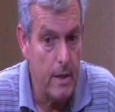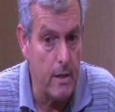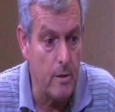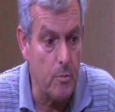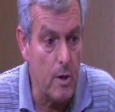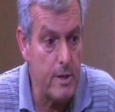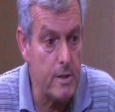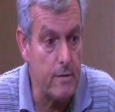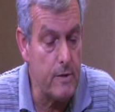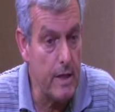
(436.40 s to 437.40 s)
In the
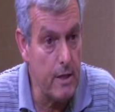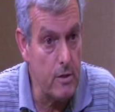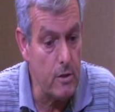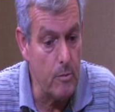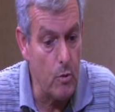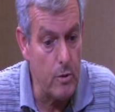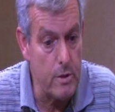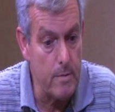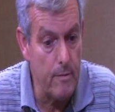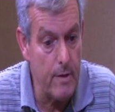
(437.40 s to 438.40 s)
process of taking it to the Board of
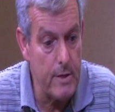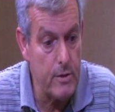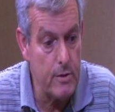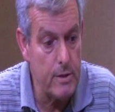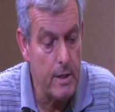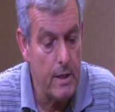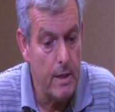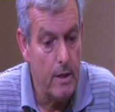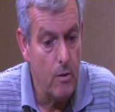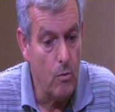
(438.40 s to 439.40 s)
Supervisors,
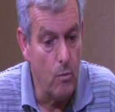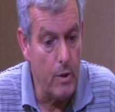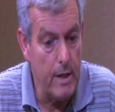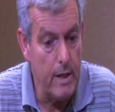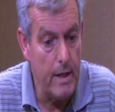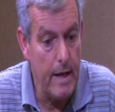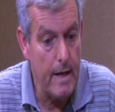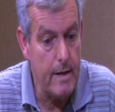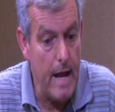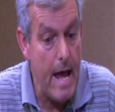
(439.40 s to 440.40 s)
we
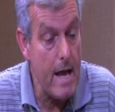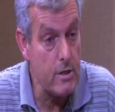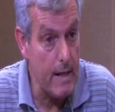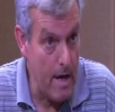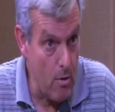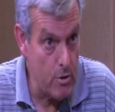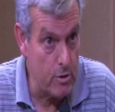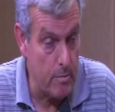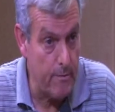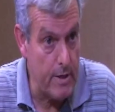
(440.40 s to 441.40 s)
had asked our
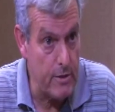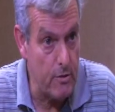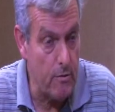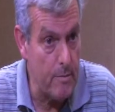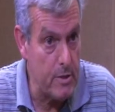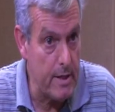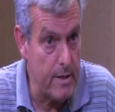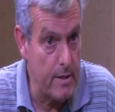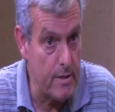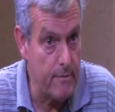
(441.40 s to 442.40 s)
supervisor that
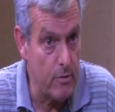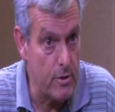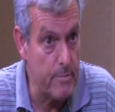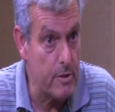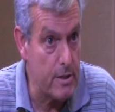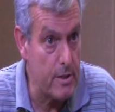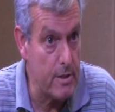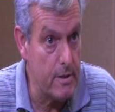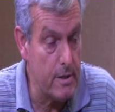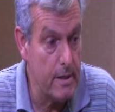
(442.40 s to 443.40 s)
represented us for some
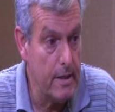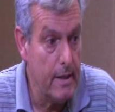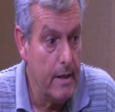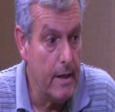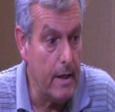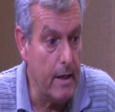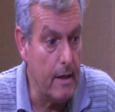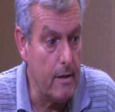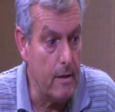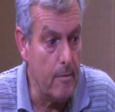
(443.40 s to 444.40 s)
assistance,
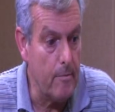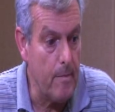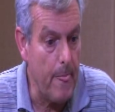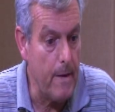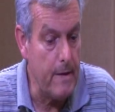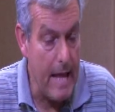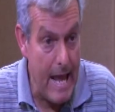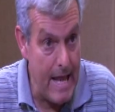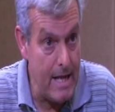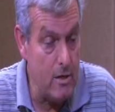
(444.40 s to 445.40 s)
and the
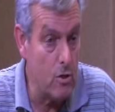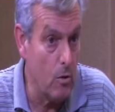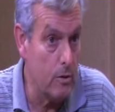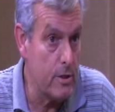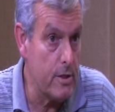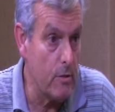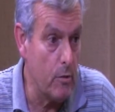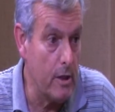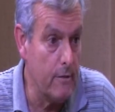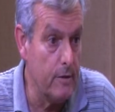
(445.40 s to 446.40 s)
aide told us that
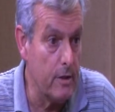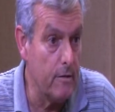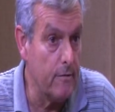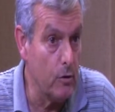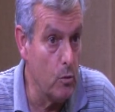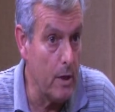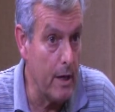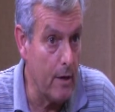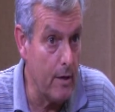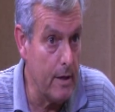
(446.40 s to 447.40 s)
we lived in an affluent
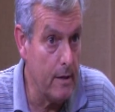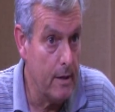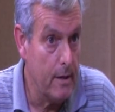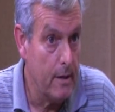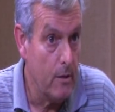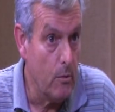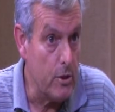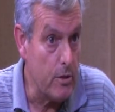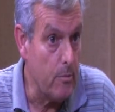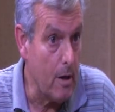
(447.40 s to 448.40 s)
area. We
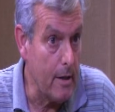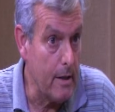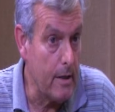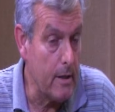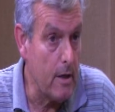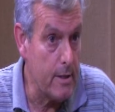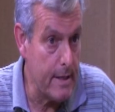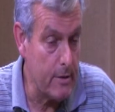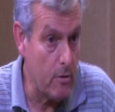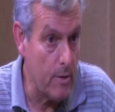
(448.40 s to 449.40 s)
should probably
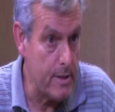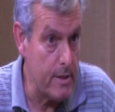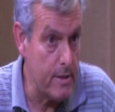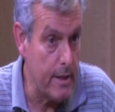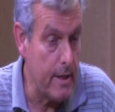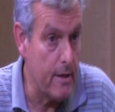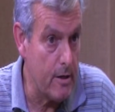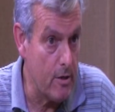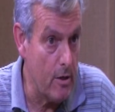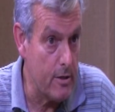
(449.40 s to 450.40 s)
contact our residents and get
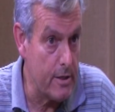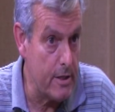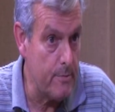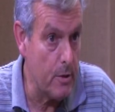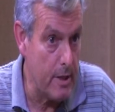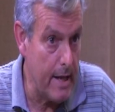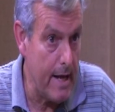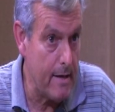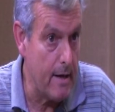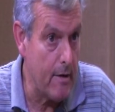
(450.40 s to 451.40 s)
$100 each, put it in a
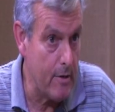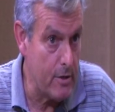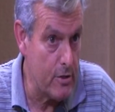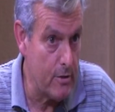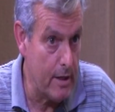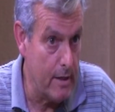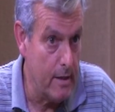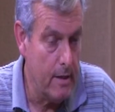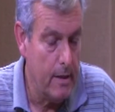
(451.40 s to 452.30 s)
hat, and hire an attorney.